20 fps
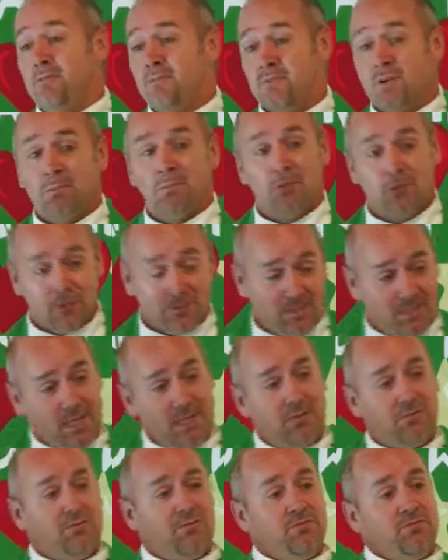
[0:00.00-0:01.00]
you from
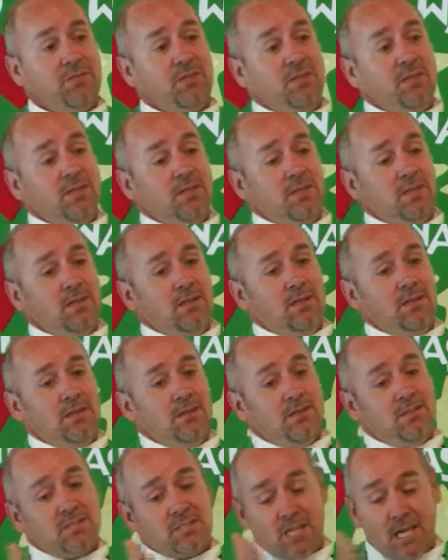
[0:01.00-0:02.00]
yourself,
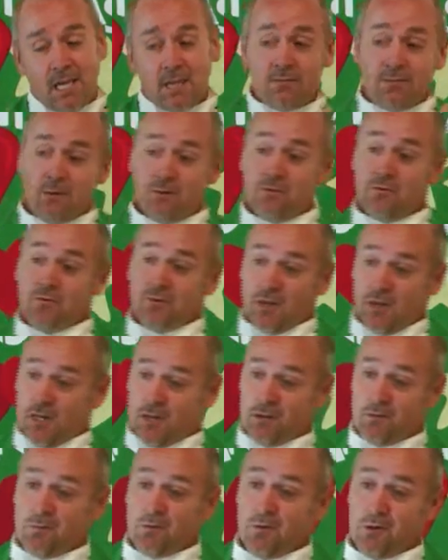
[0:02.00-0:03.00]
to save you
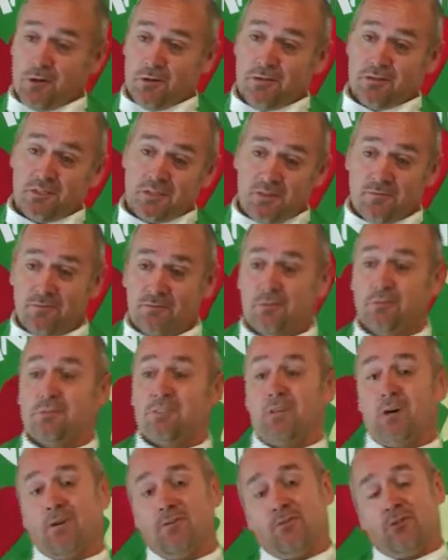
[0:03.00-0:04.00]
from your sinful,
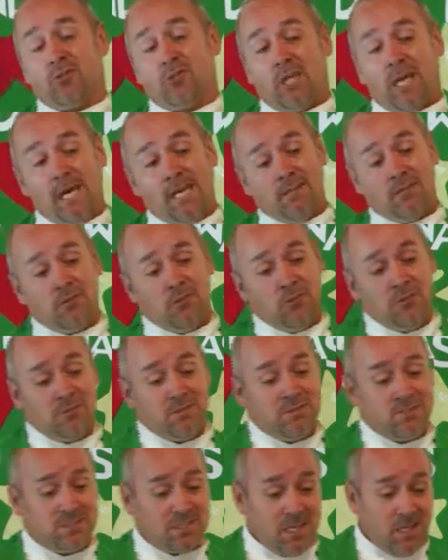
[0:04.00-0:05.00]
selfish attitudes,
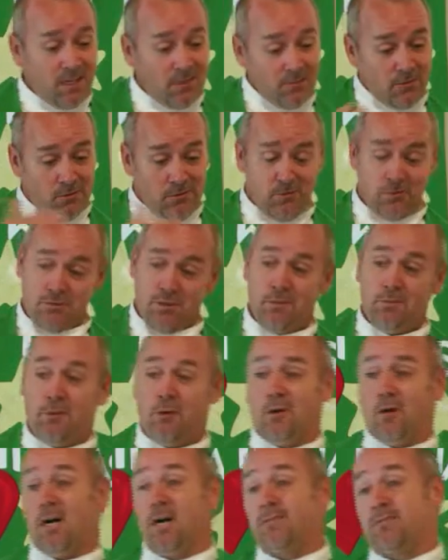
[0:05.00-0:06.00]
to save you from
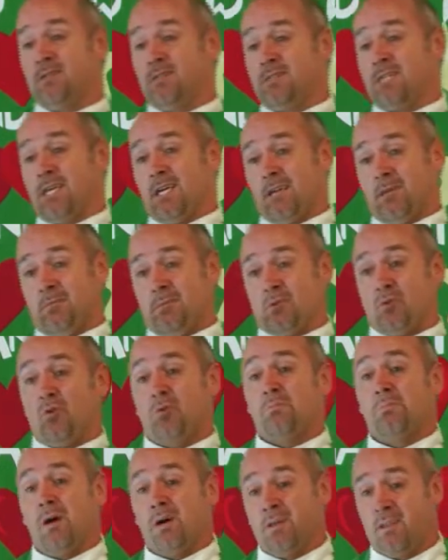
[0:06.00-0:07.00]
your oftentimes
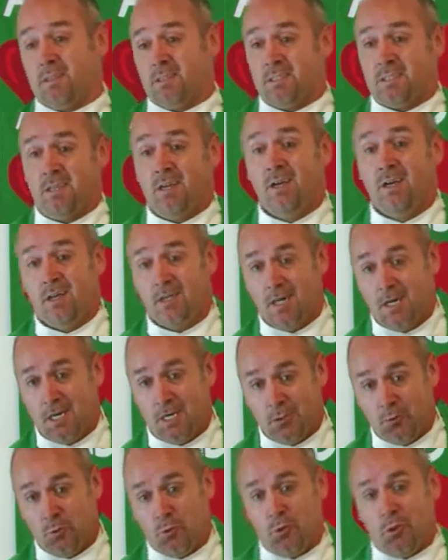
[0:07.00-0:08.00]
rebellious,
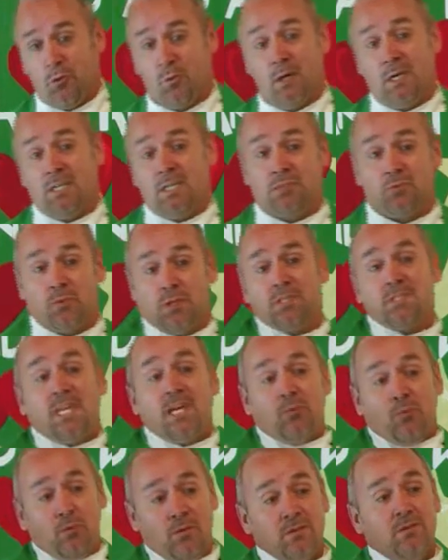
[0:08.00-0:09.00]
unruly ways? What's
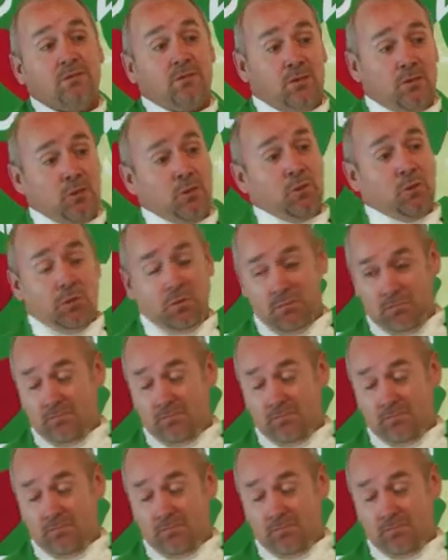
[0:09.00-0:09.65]
that worth to you?